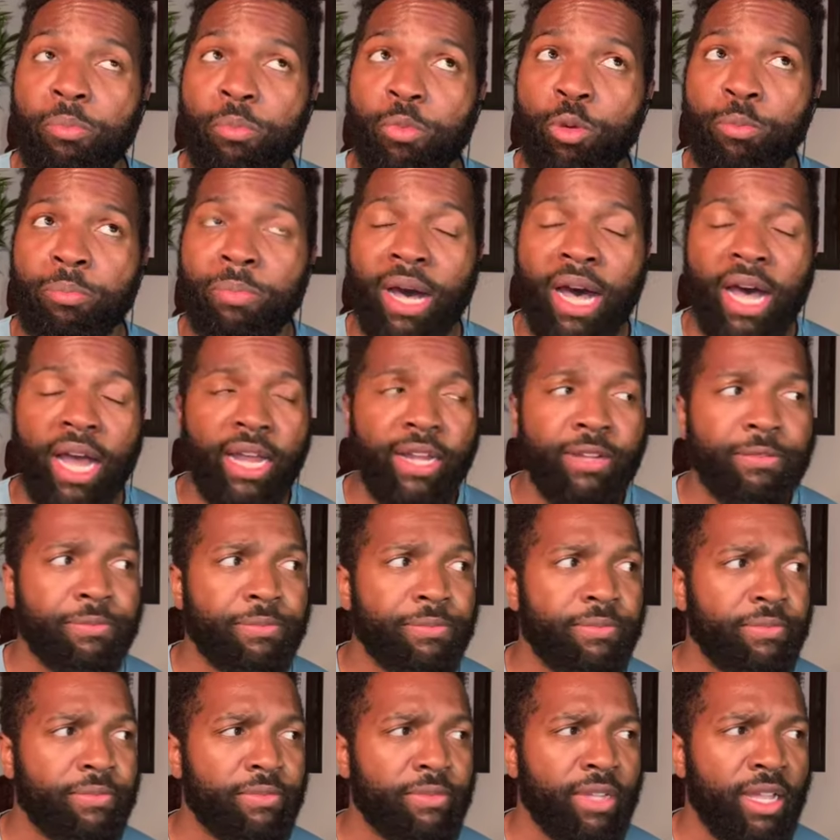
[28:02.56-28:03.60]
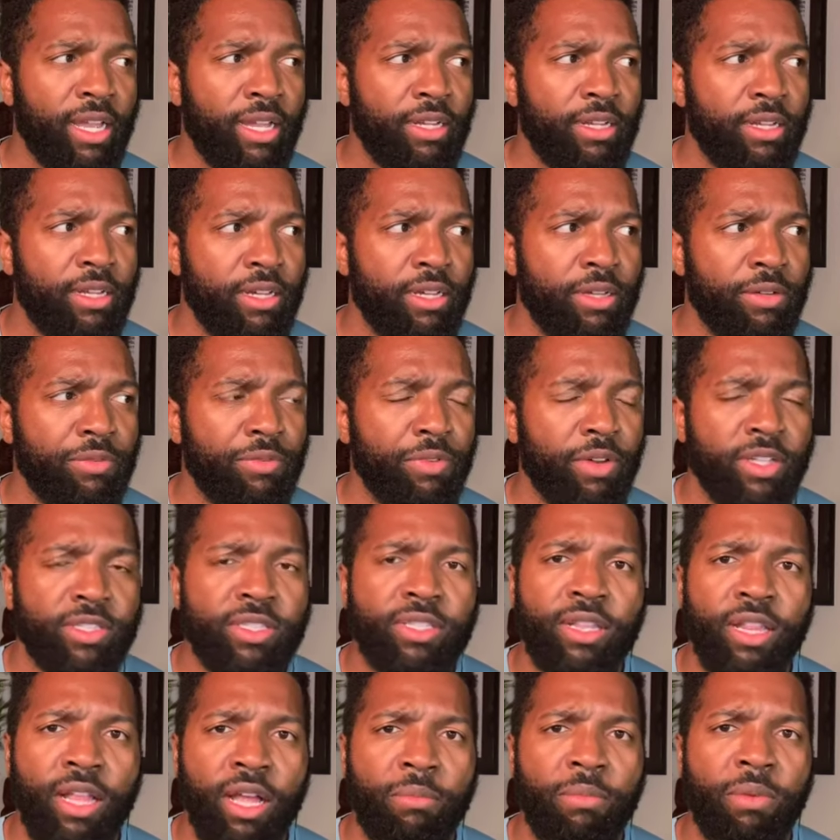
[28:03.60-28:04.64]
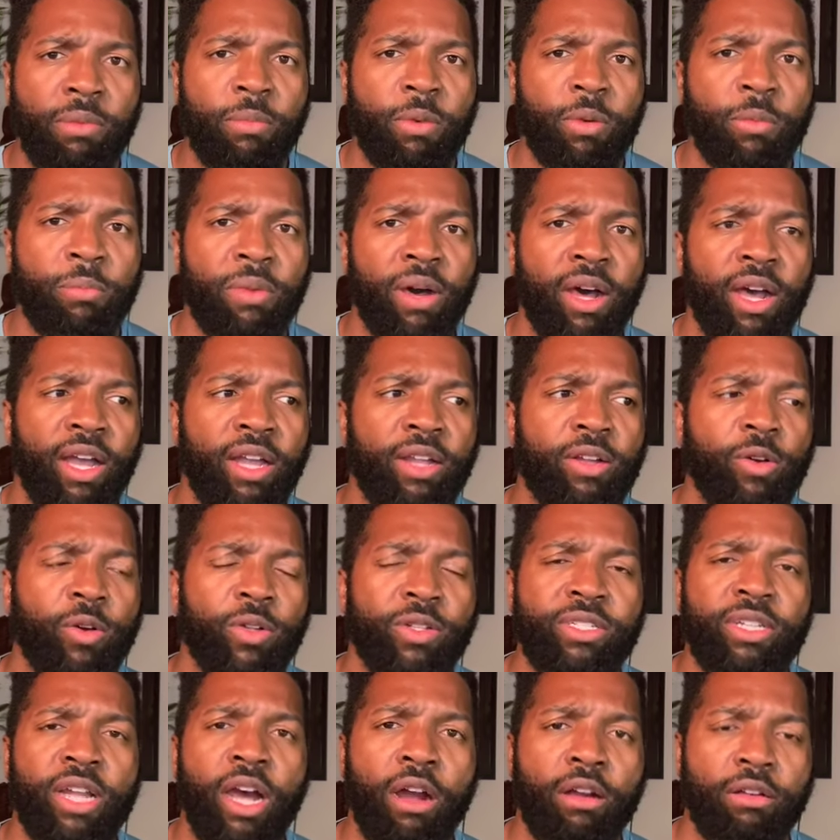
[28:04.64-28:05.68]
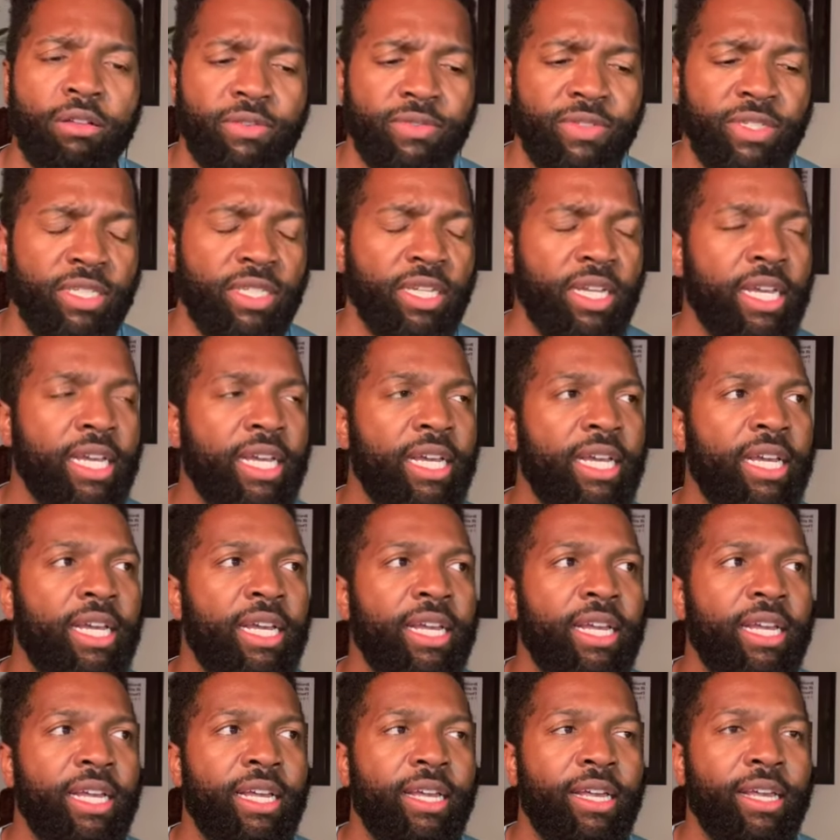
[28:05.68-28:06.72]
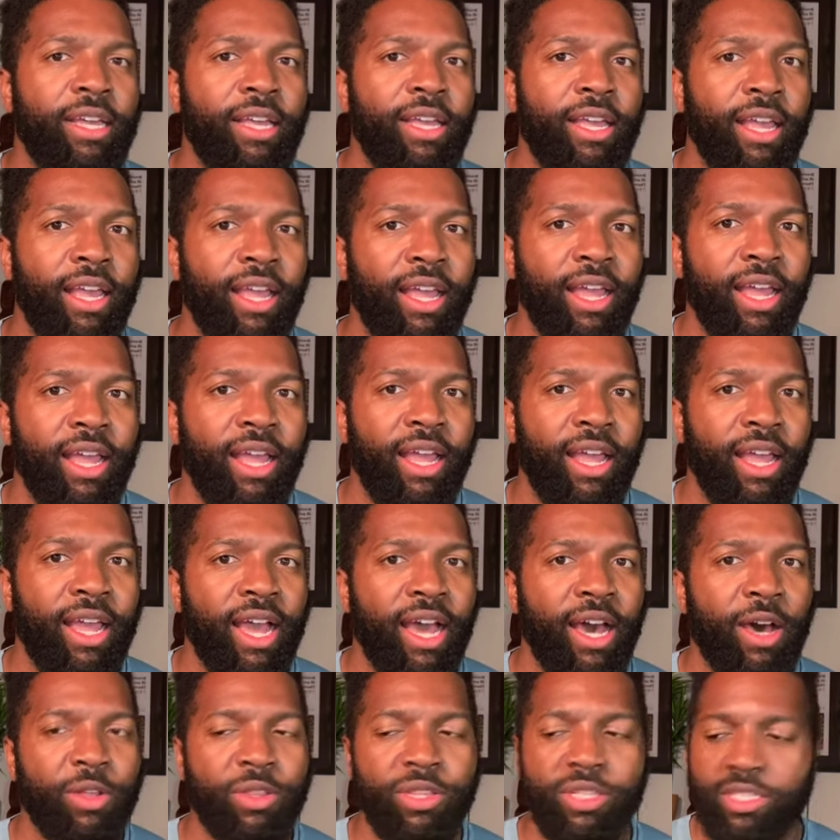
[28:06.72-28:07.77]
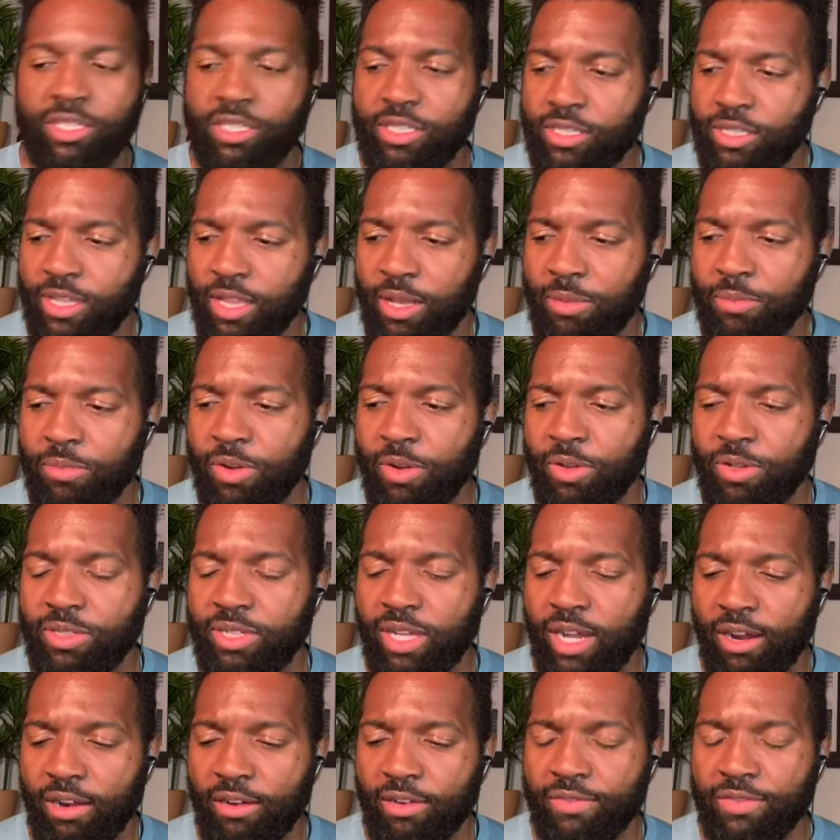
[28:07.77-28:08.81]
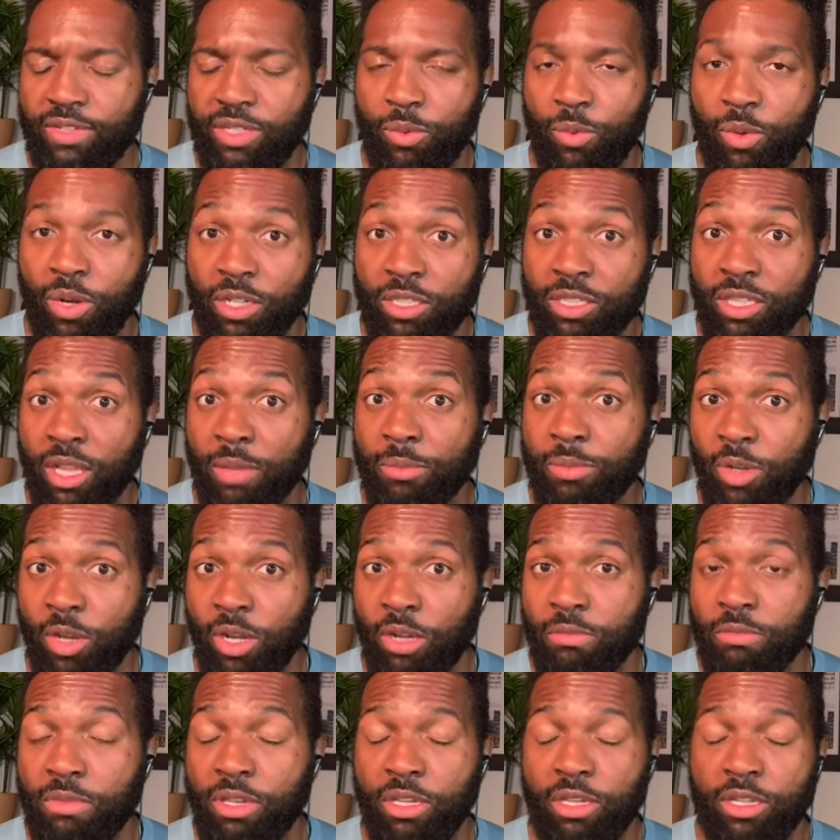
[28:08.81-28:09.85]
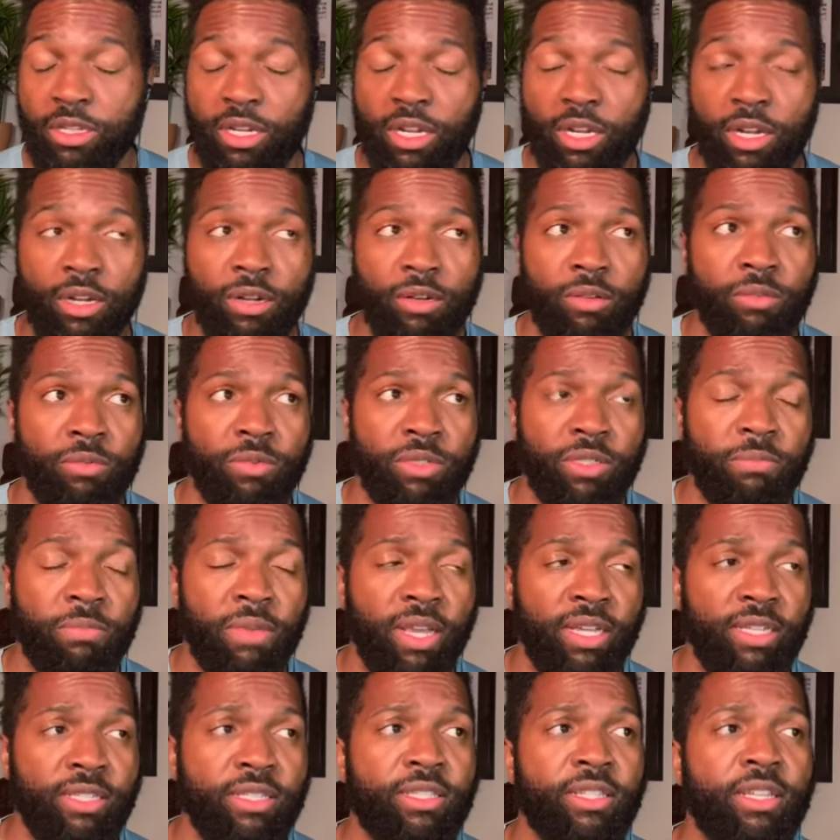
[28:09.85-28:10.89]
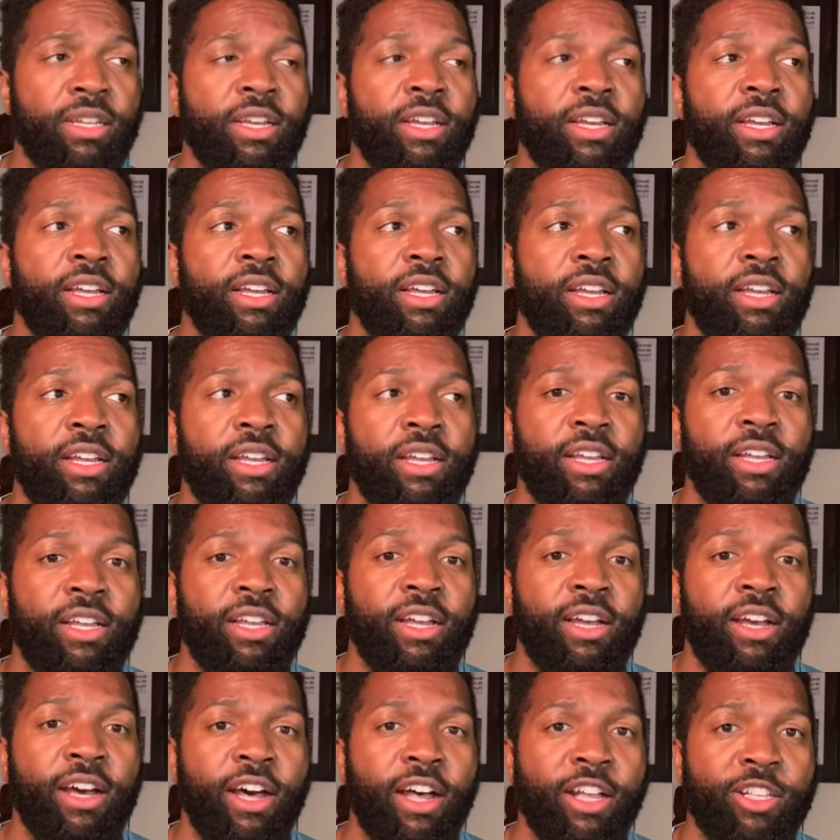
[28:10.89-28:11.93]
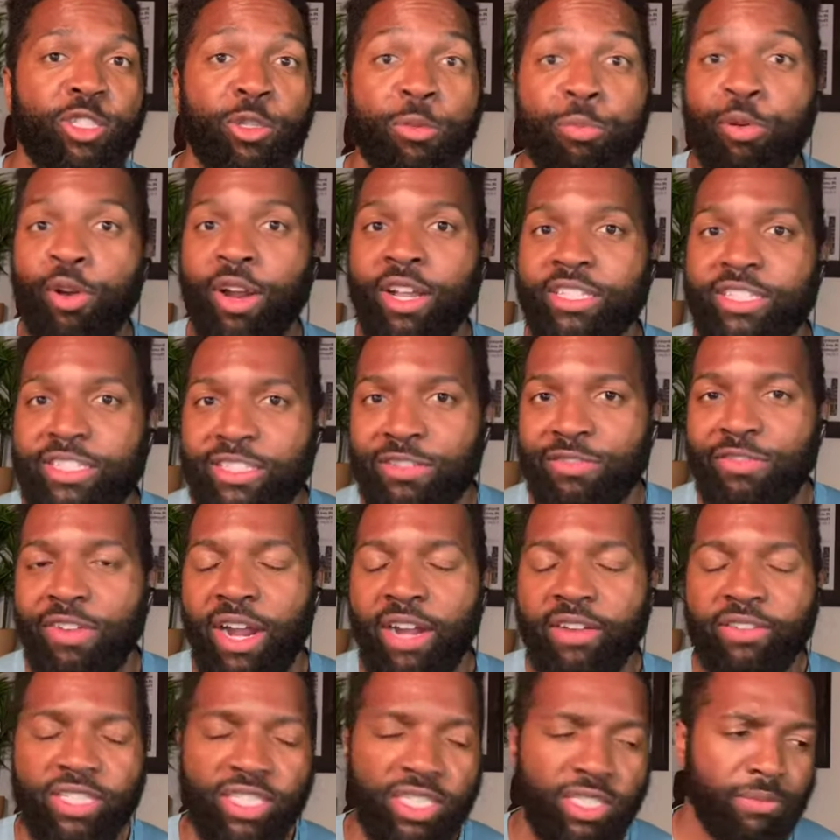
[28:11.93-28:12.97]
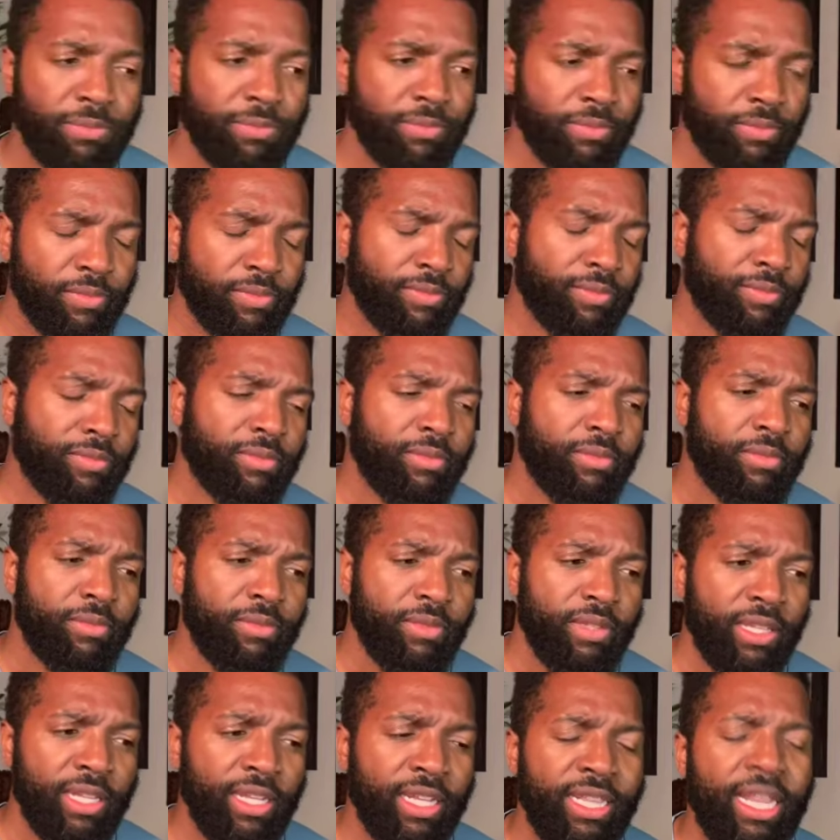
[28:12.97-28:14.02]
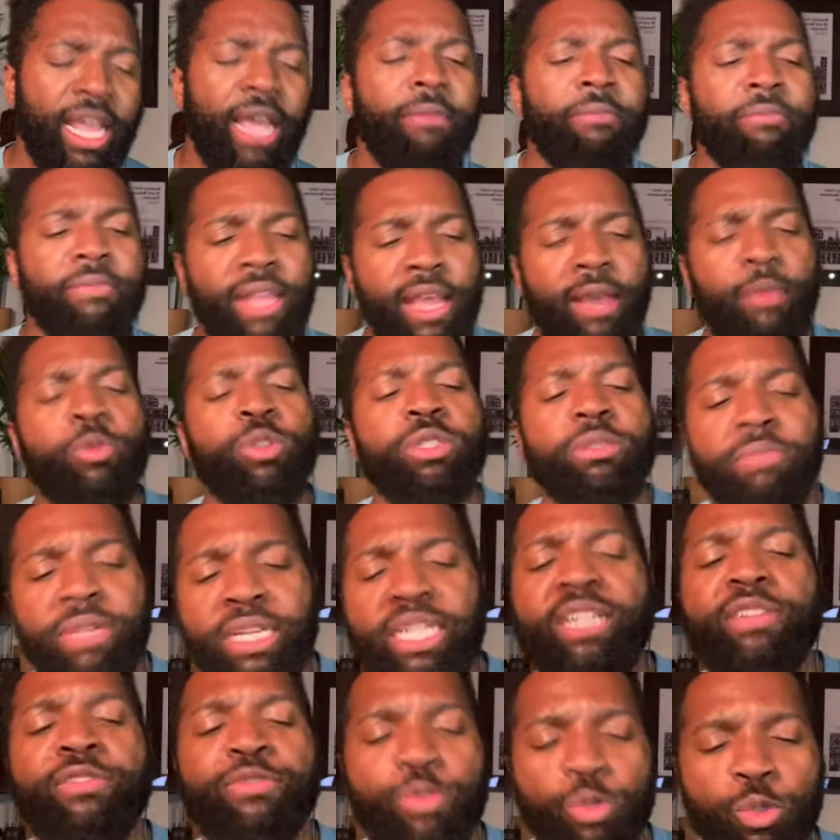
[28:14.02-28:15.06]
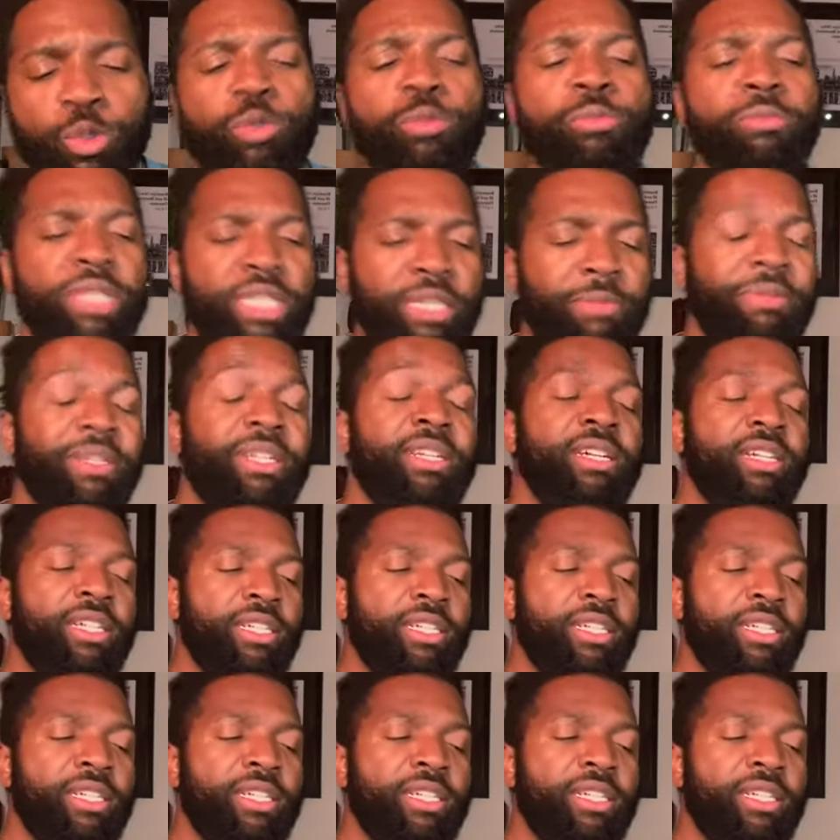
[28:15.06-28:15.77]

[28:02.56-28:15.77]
in Mumbai called Dharavi and, and, how this slum called Dharavi, where a Slumdog Millionaire was based, uh, suppressed the virus. And that that was meaningful to me because well